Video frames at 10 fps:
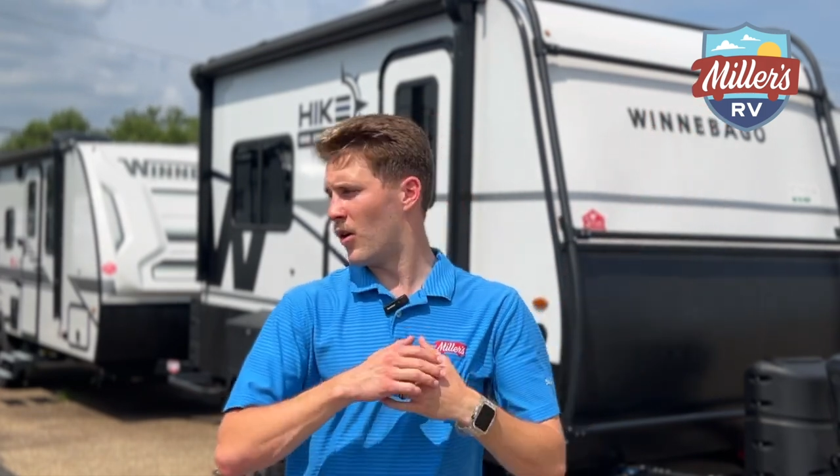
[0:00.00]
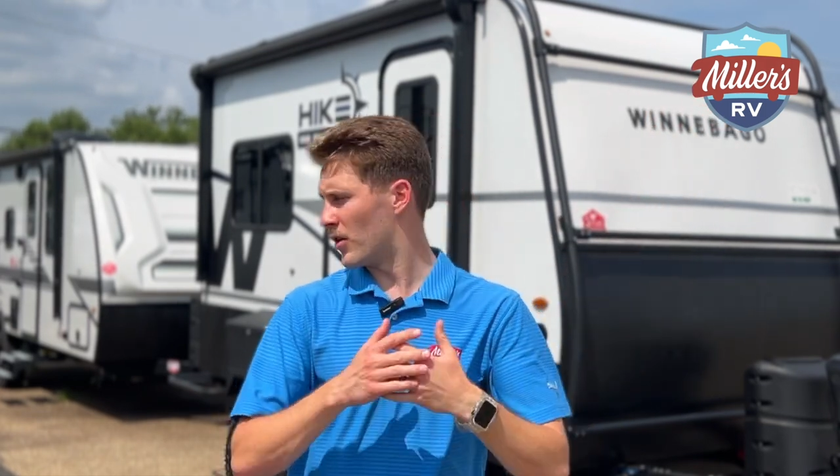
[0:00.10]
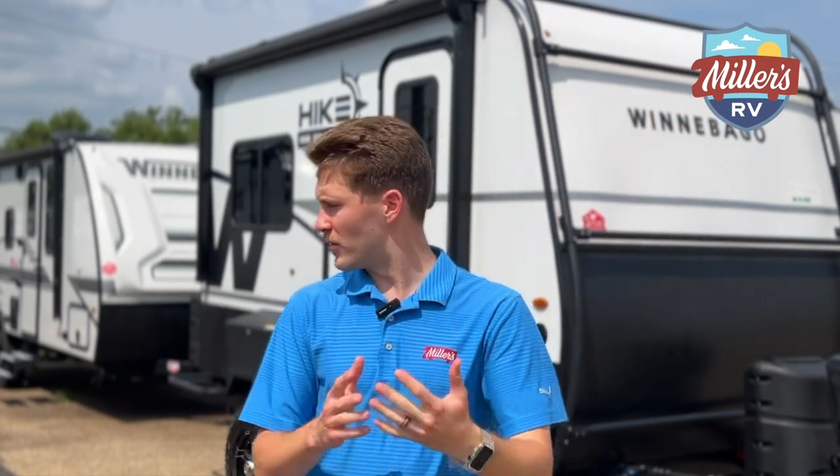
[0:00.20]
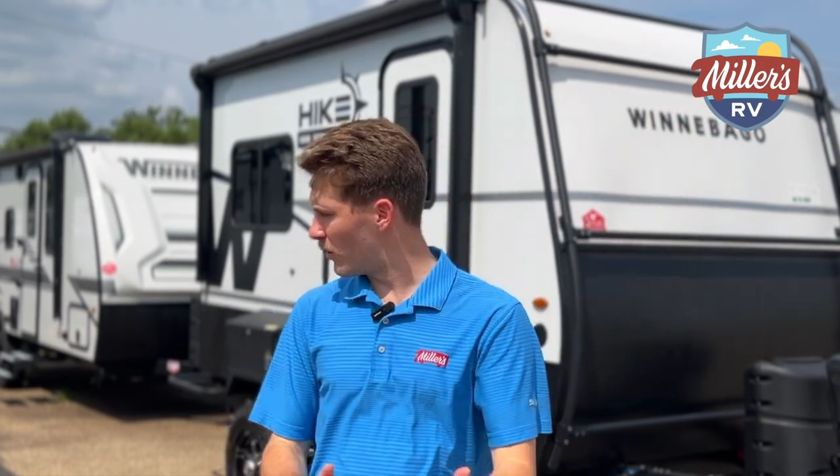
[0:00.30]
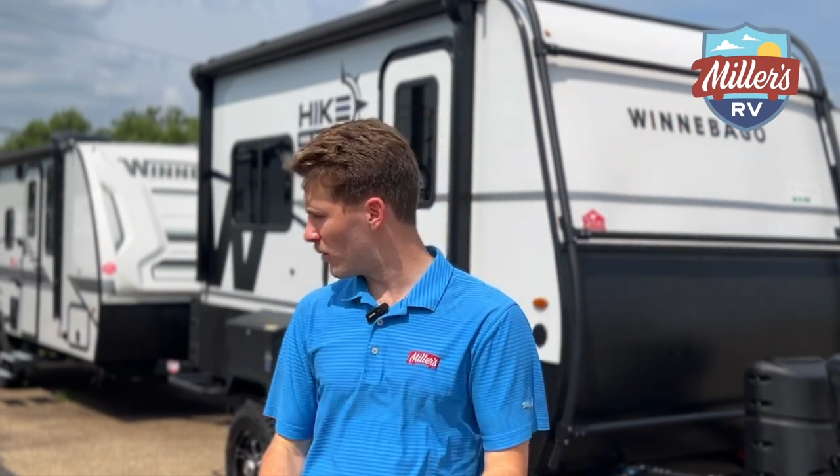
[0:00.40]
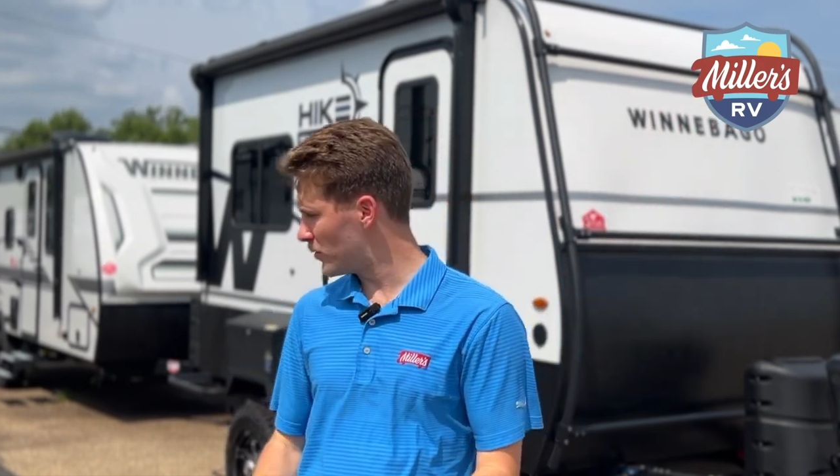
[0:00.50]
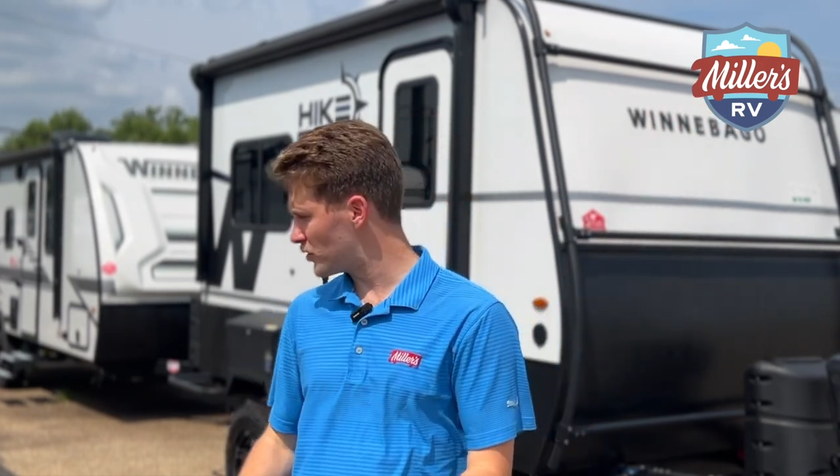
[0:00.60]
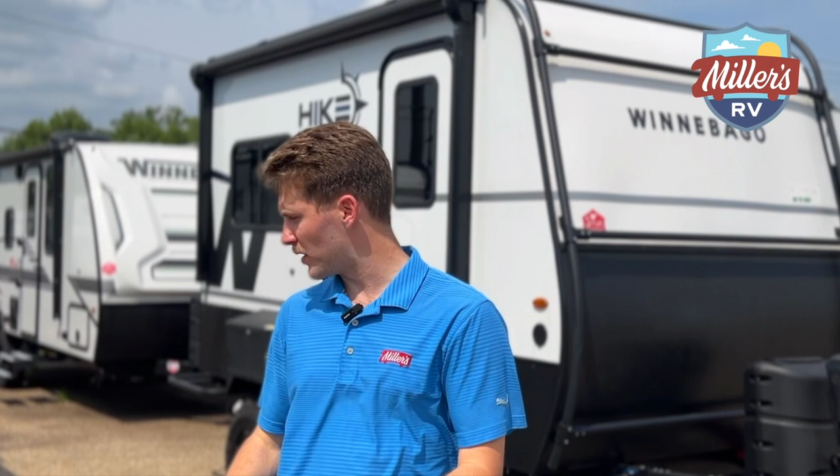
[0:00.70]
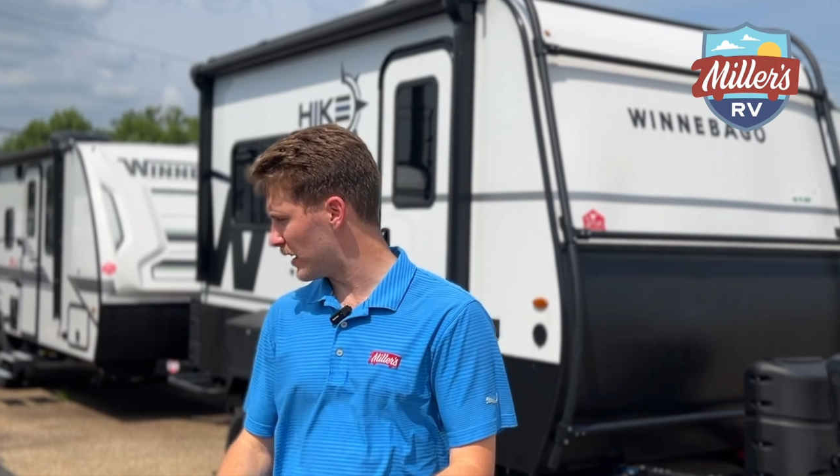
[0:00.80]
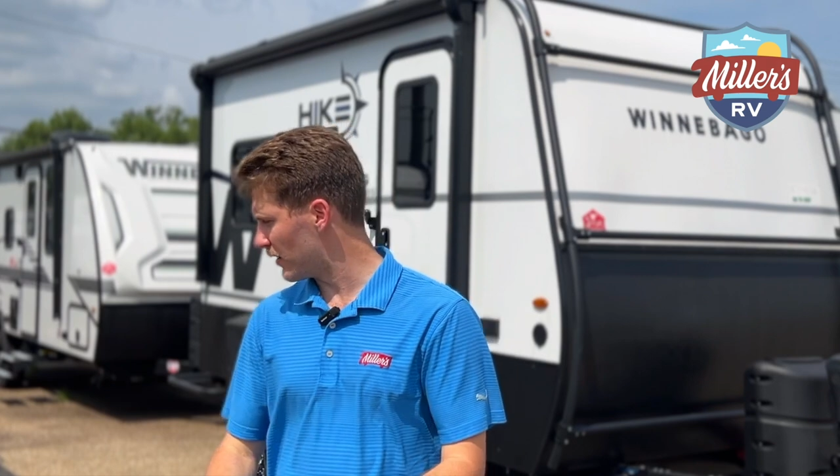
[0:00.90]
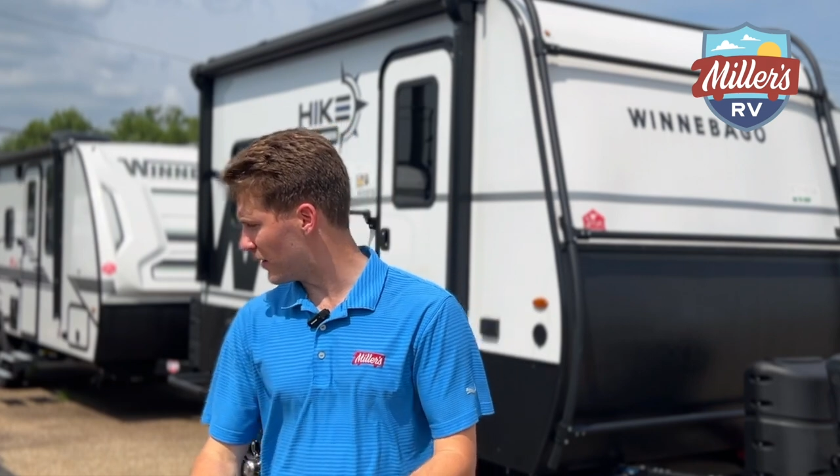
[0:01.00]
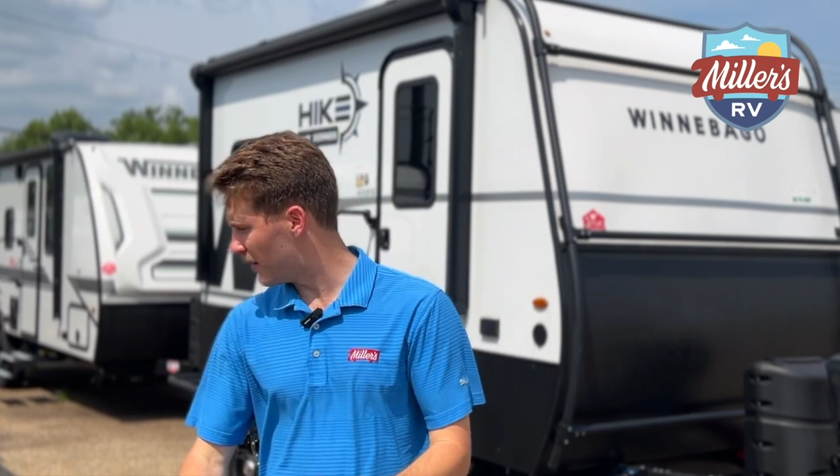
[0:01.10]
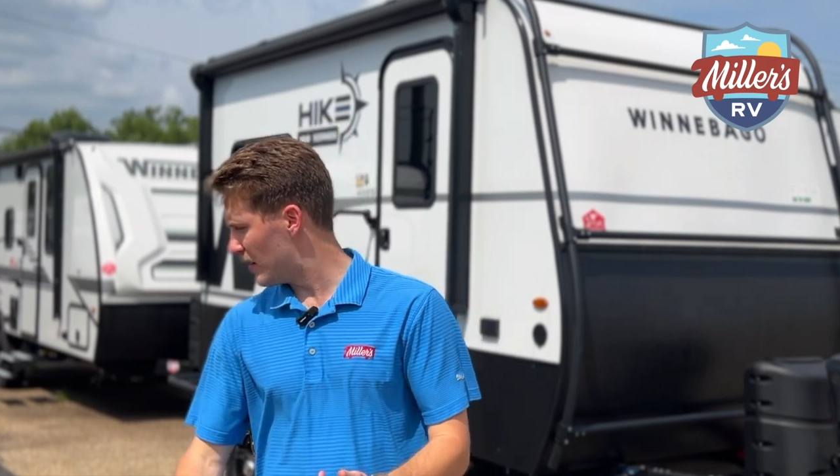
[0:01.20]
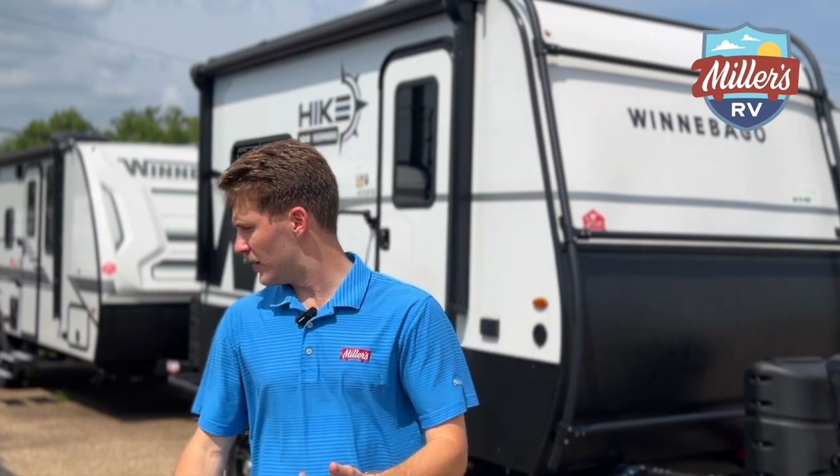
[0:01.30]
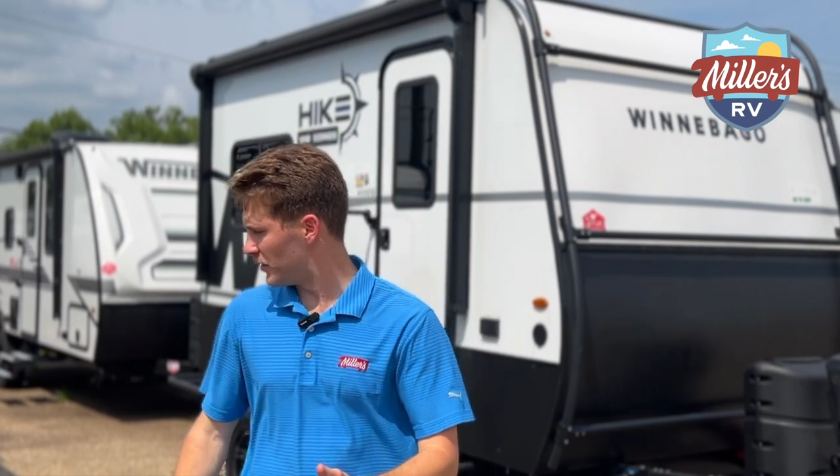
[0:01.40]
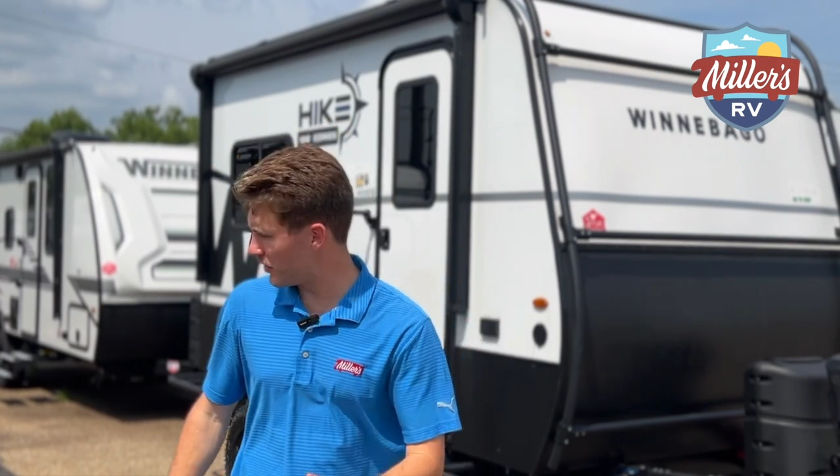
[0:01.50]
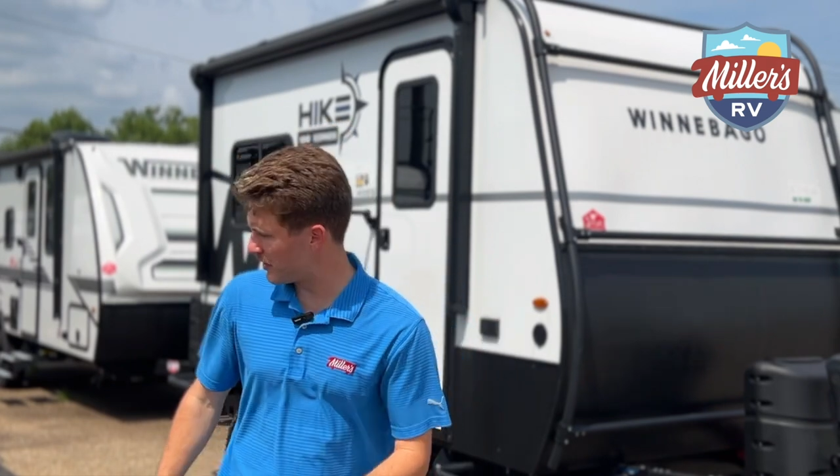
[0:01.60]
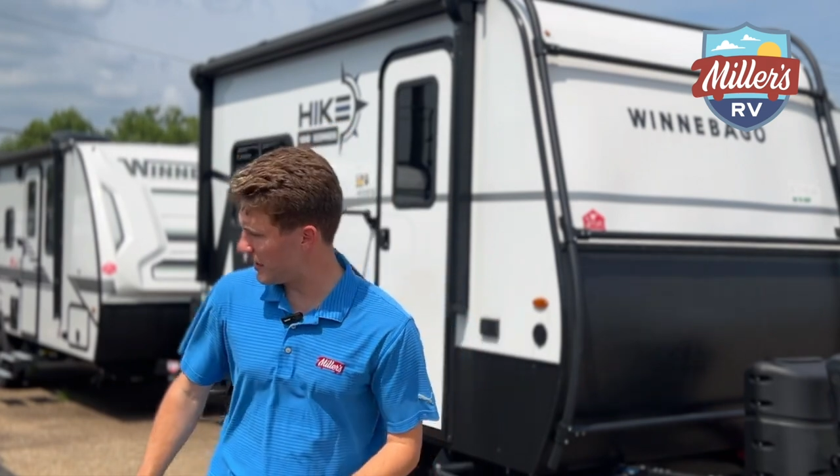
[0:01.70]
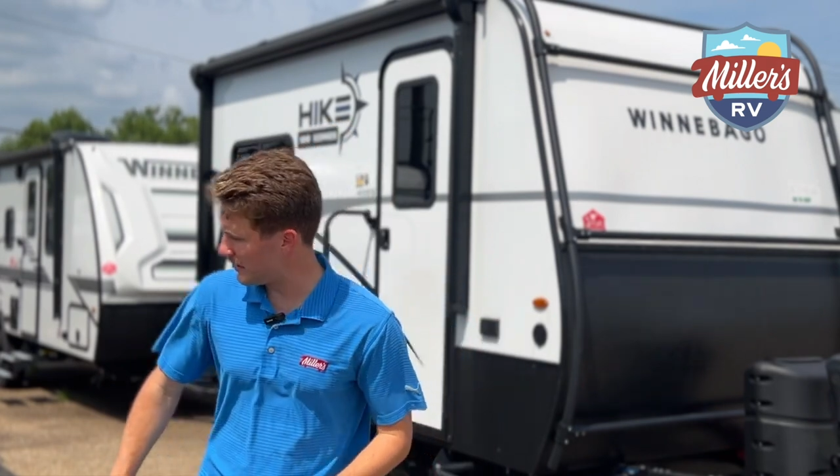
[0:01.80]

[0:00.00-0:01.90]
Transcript: on a normal trailer, you're going